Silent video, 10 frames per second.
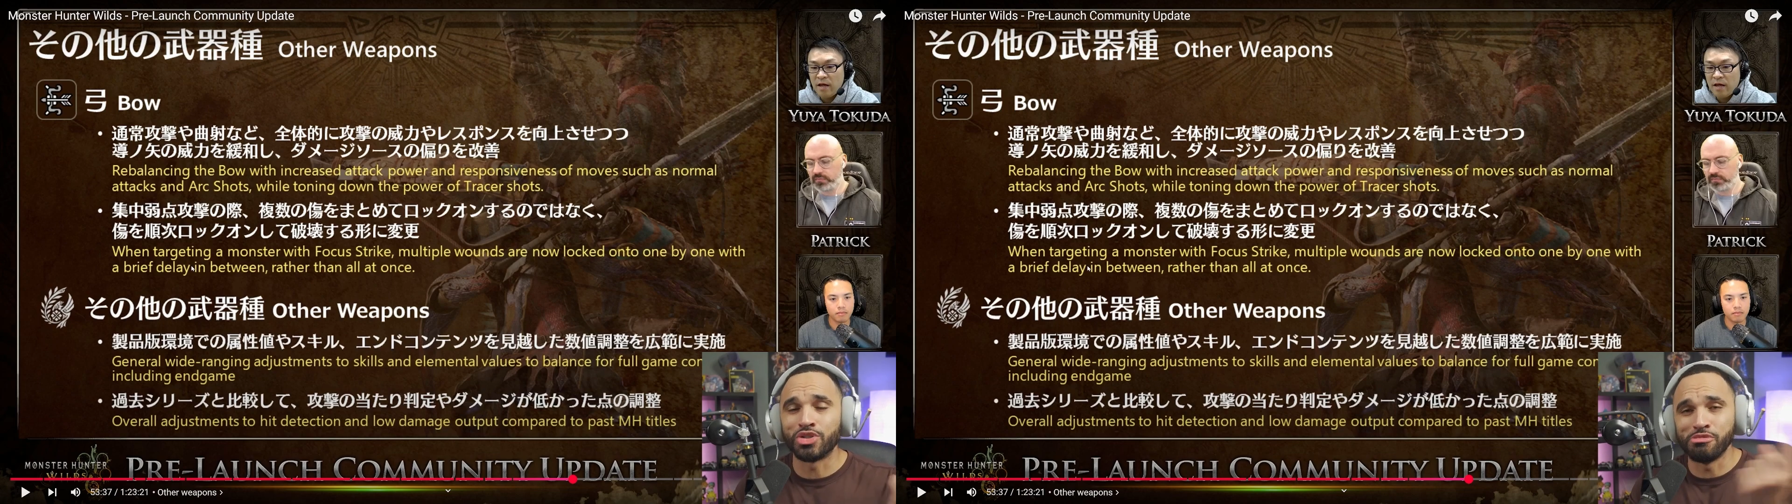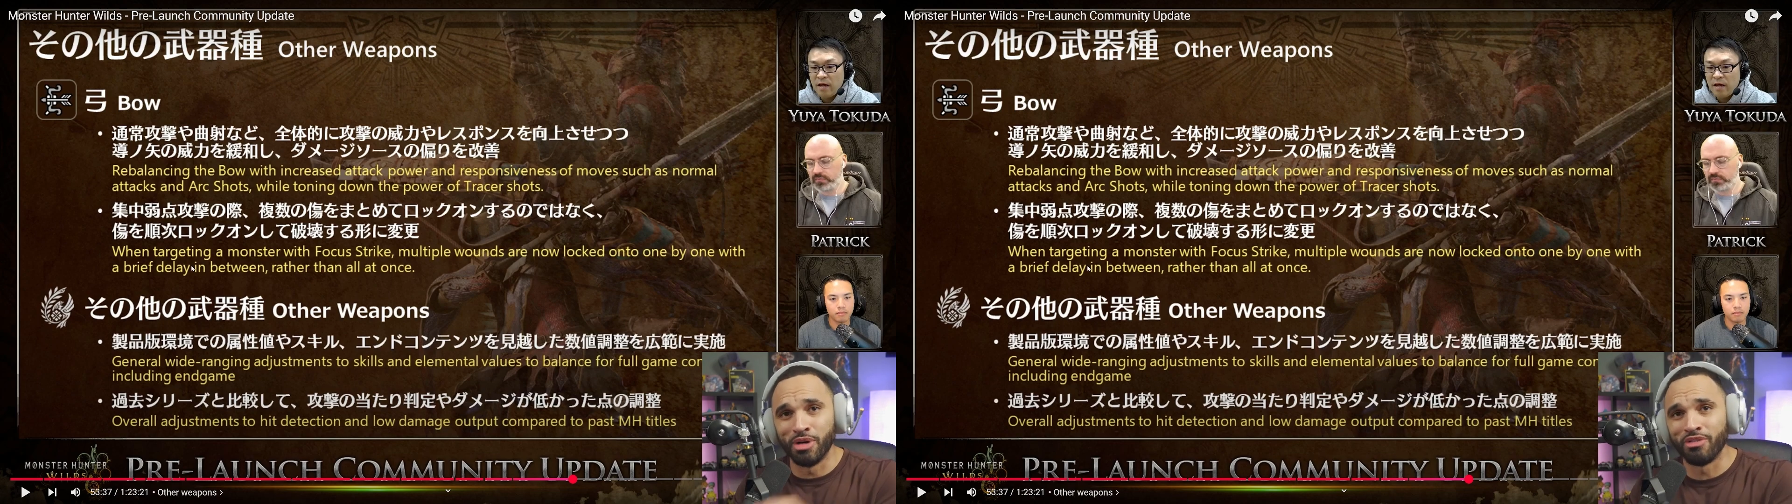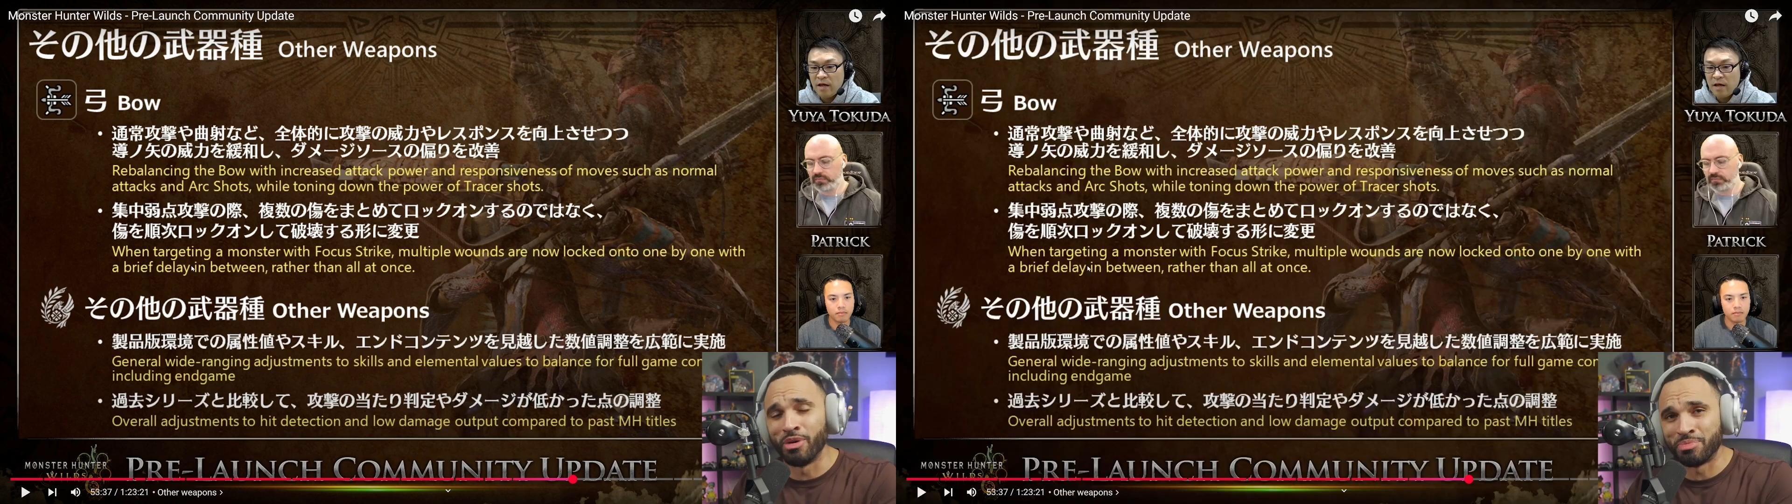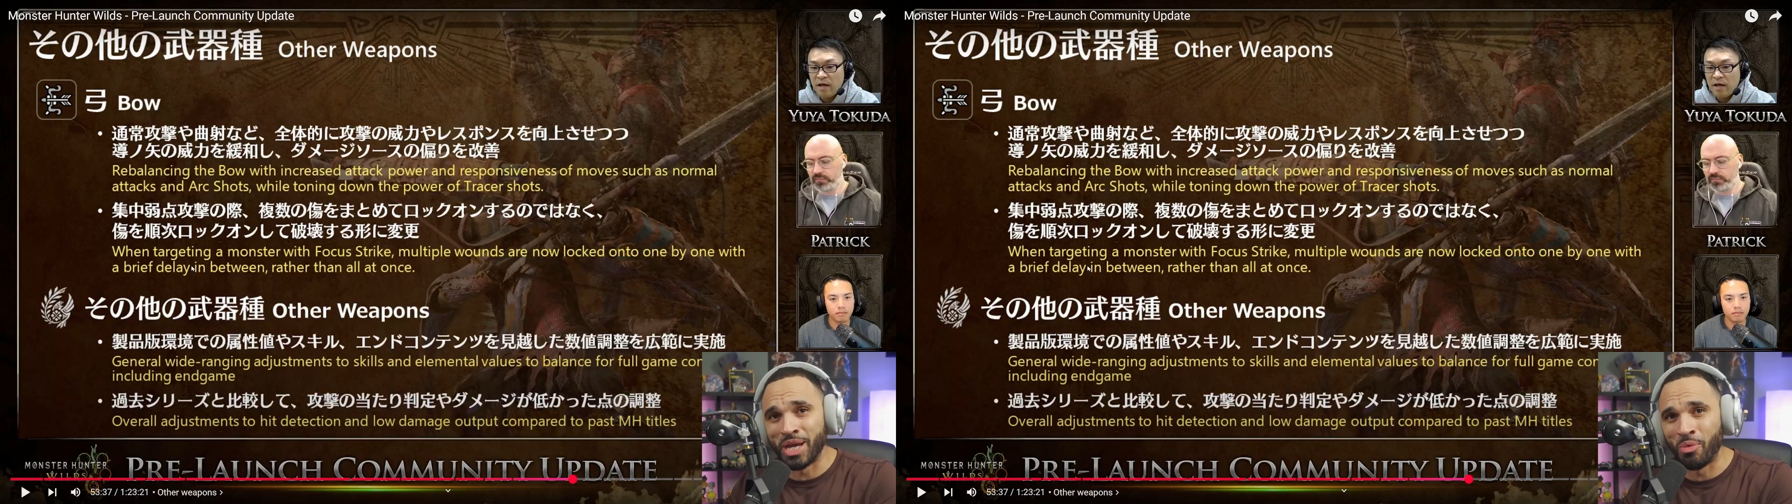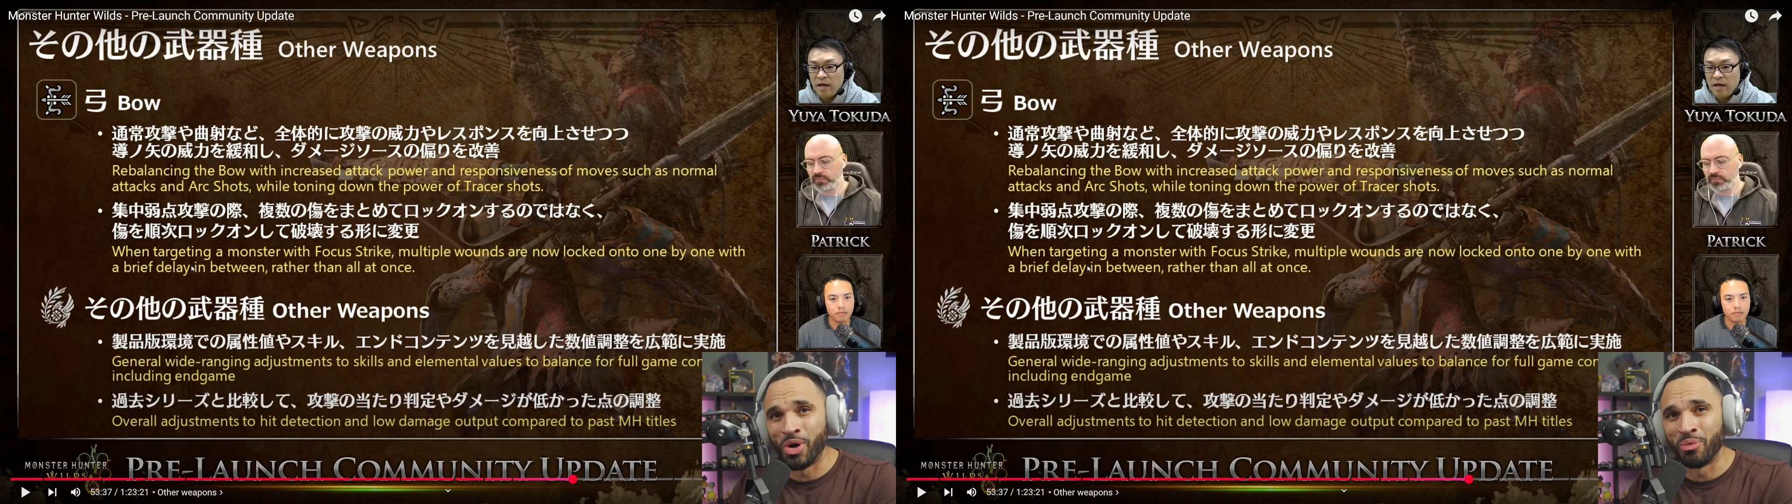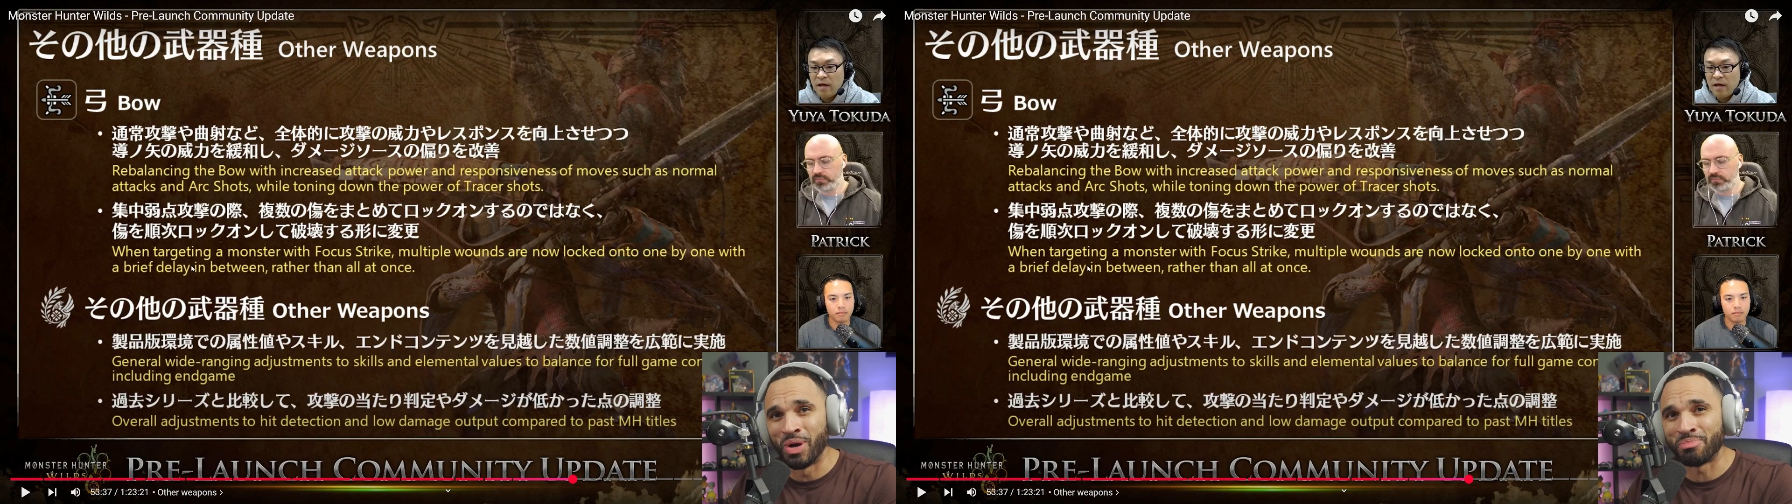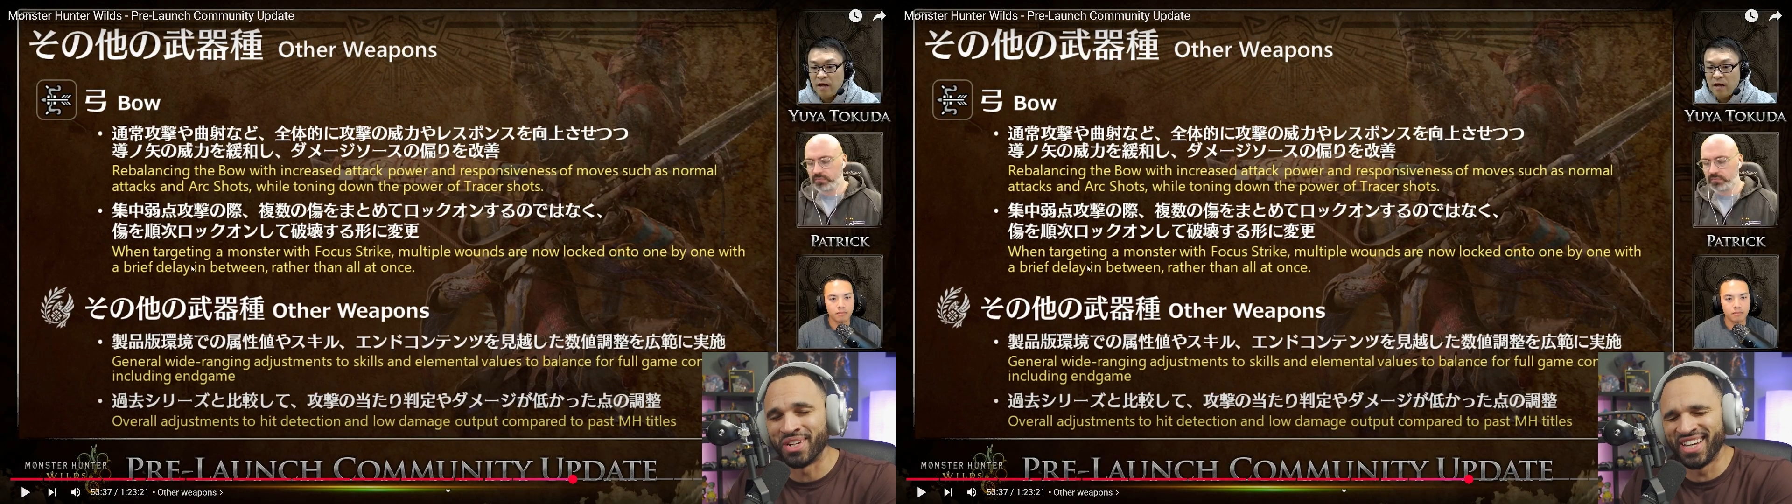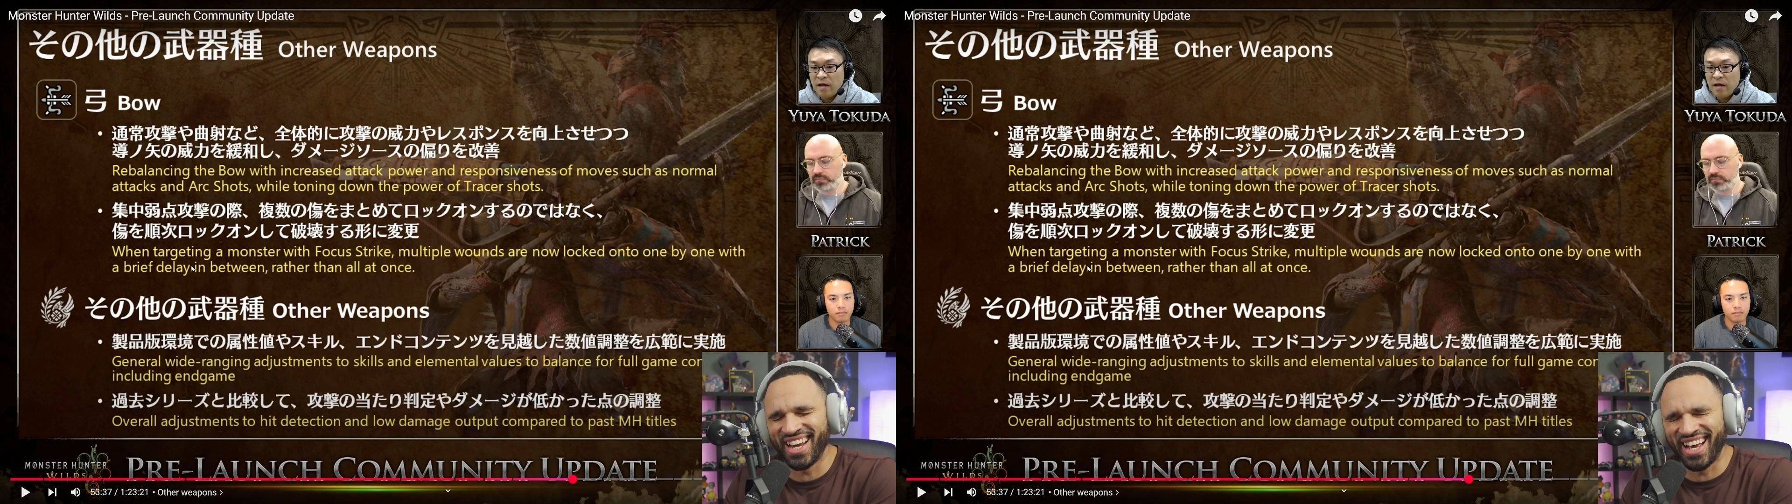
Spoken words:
to buff up that one weapon.